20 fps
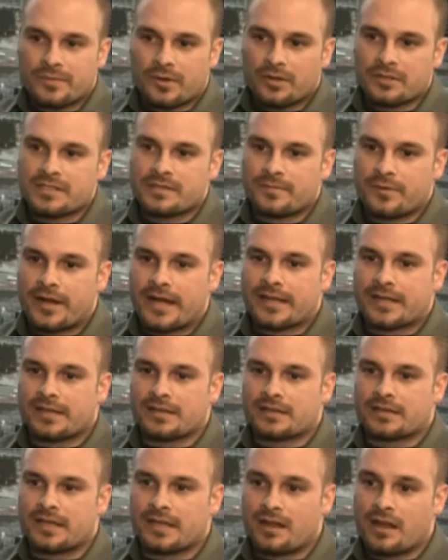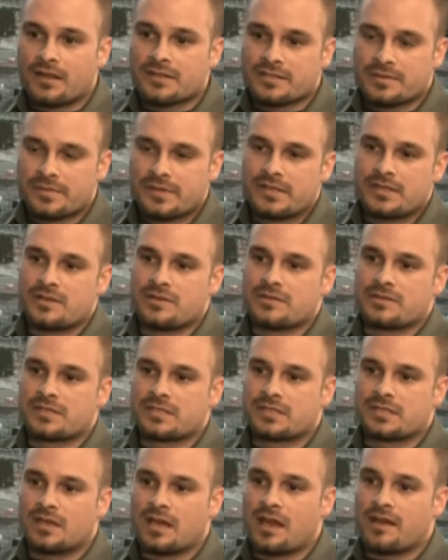bolted bracket can also be
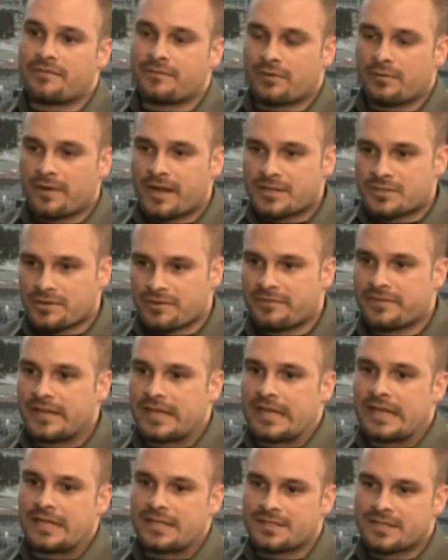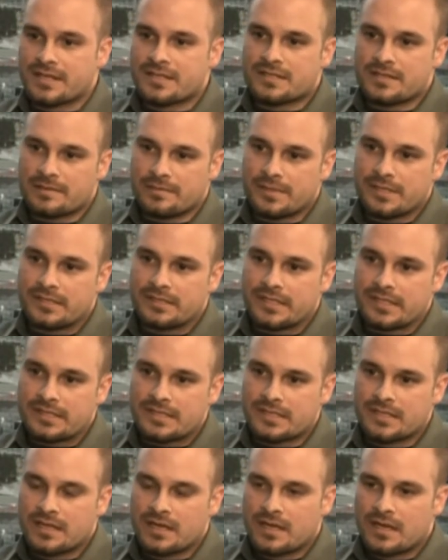used uh, for retrofit in existing
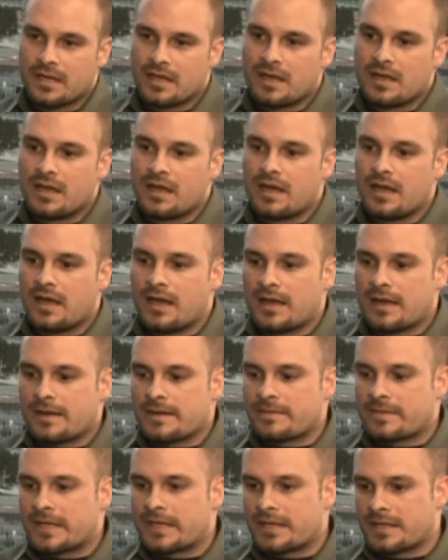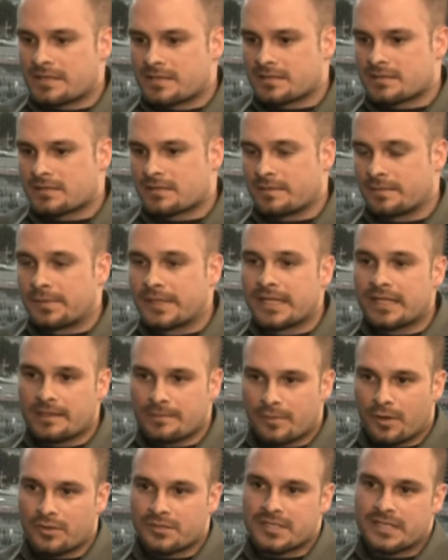buildings. Uh, it is completely
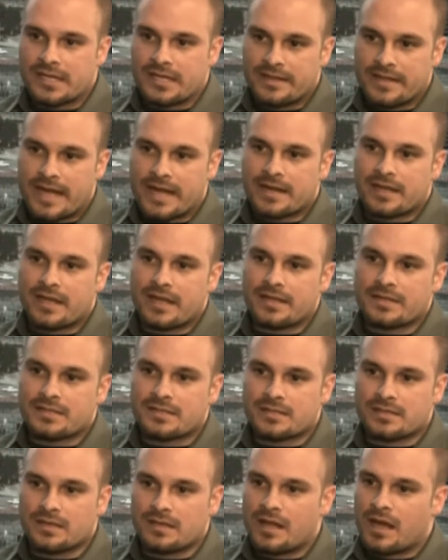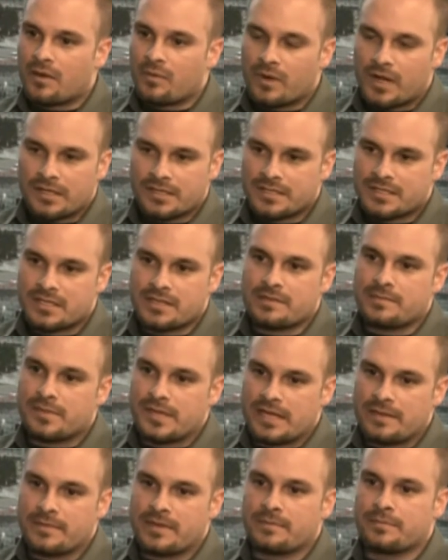bolted in that case, not welded to the
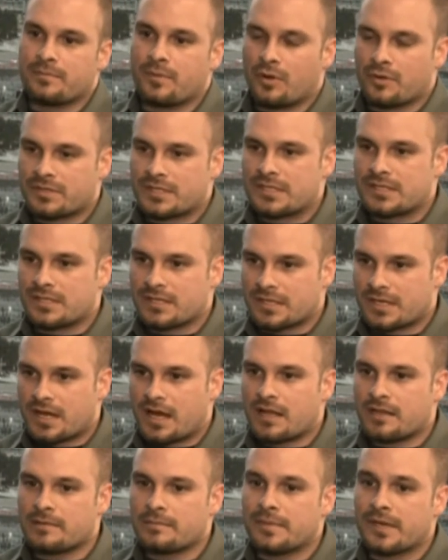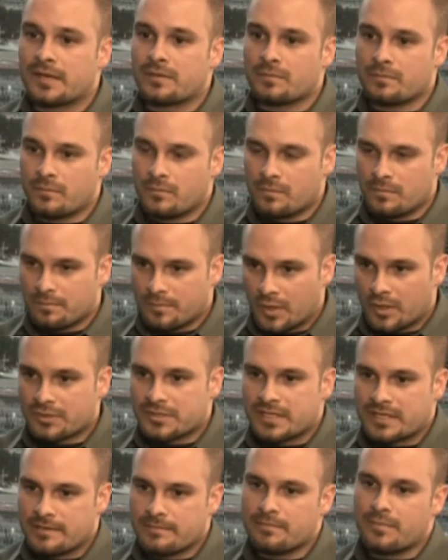beam and bolted to the column, but
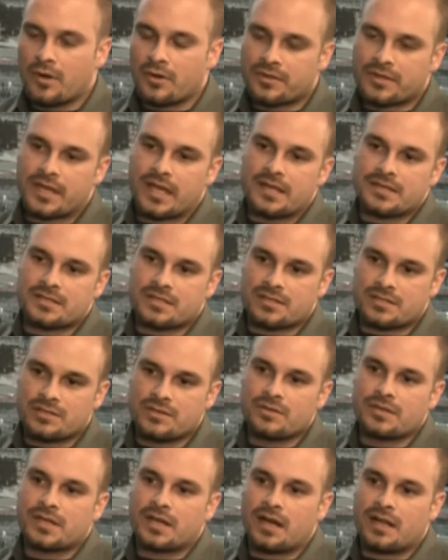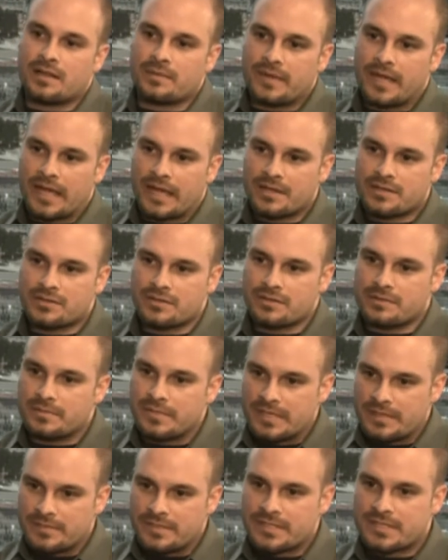bolted in both cases to the column and to the
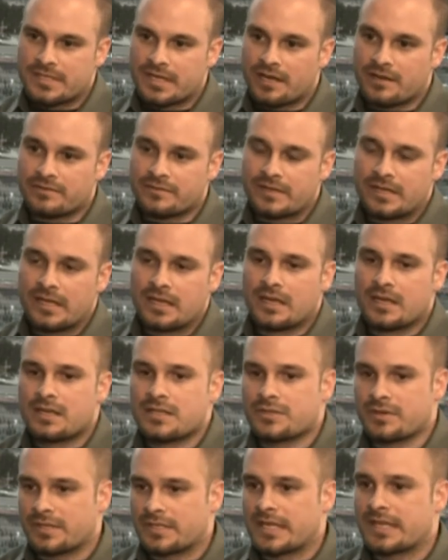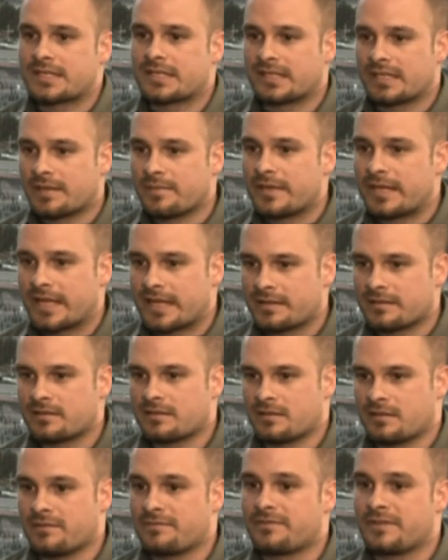beam itself. So it does eliminate
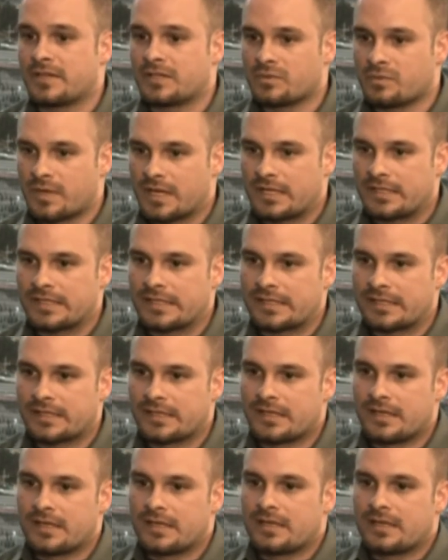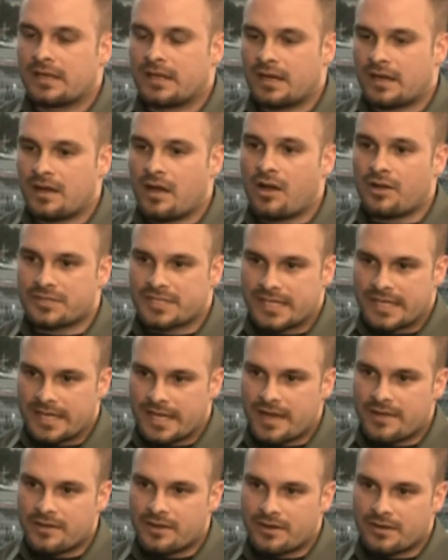the field welding uh,
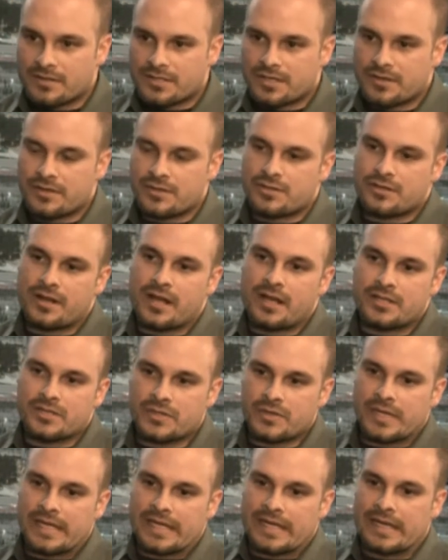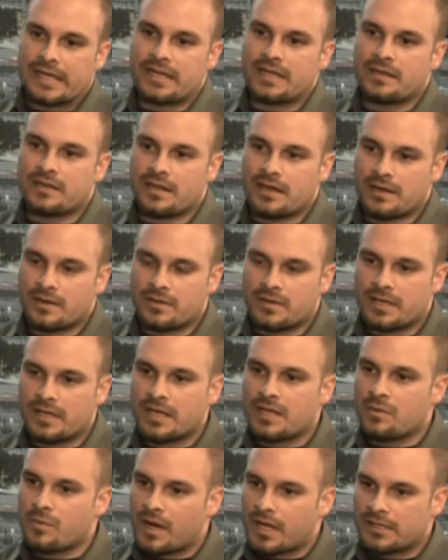altogether so that you're not doing any, uh,
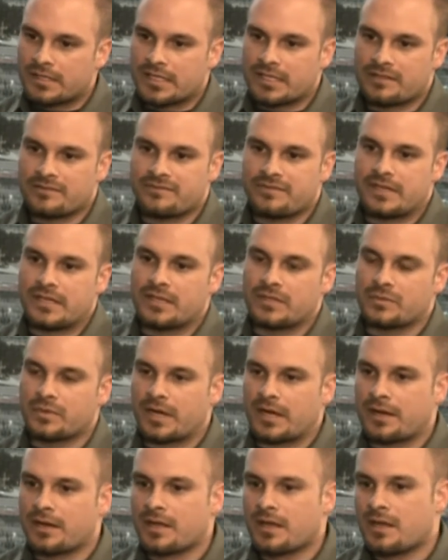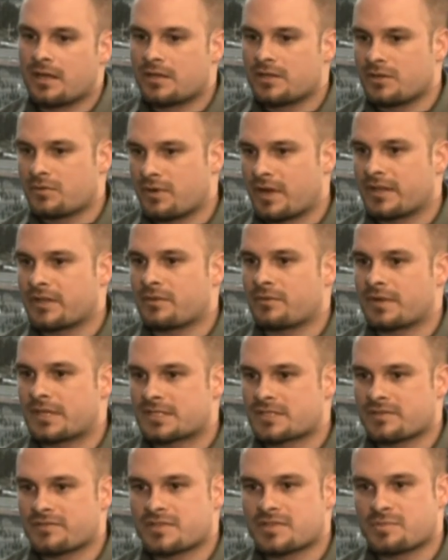any welding in the field where you run the
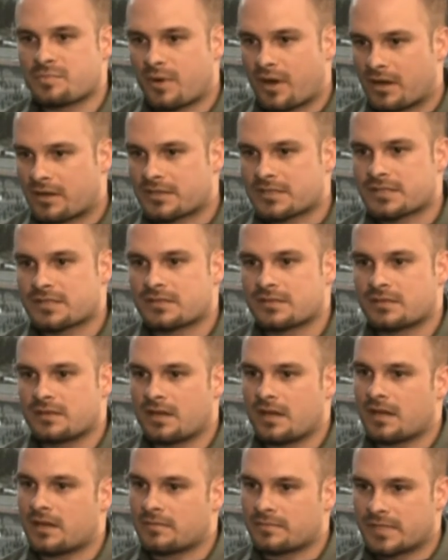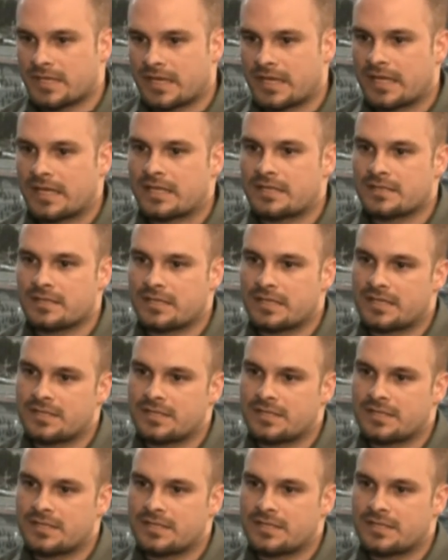risk of sparks um, getting into the